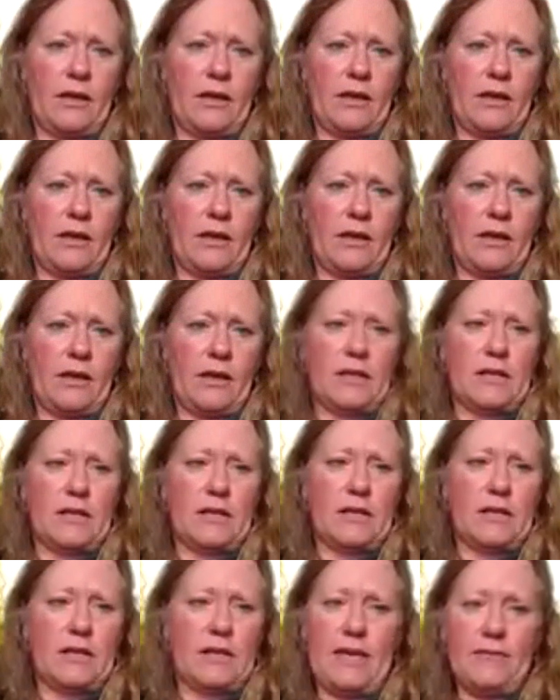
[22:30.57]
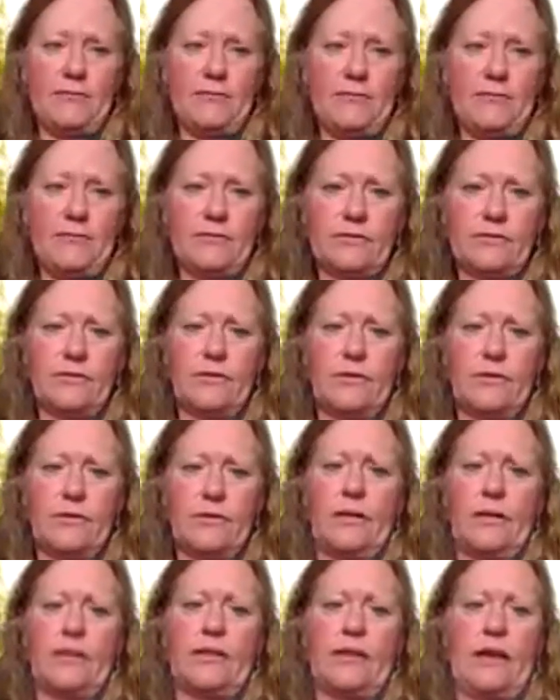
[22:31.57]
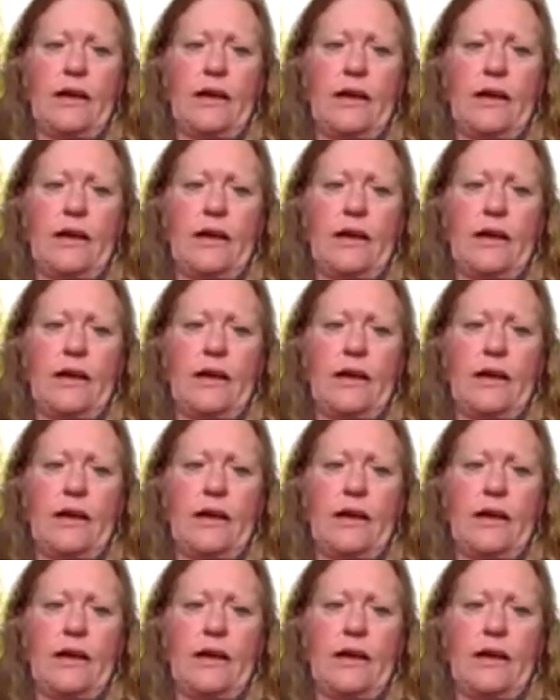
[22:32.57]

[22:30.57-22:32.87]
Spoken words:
So if the health and